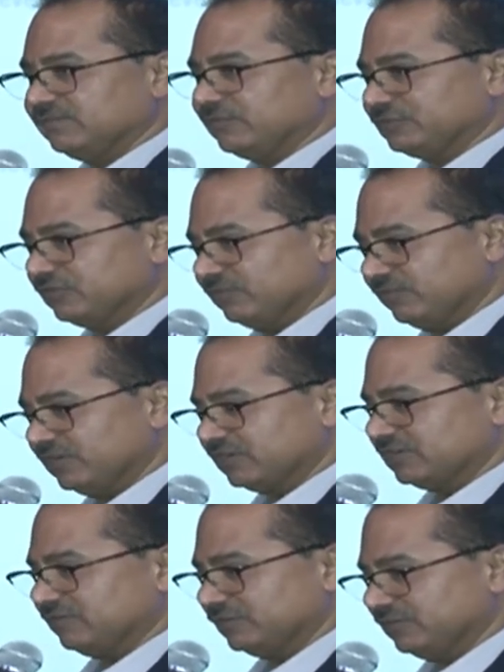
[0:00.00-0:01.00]
for your
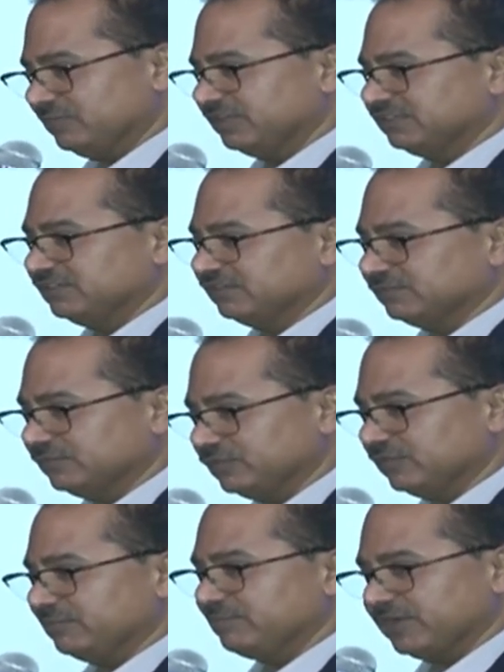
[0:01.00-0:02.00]
work, for your business, for
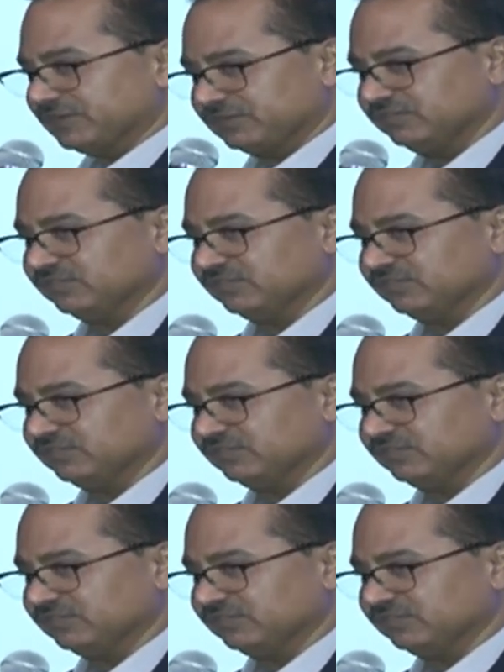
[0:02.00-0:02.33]
your impact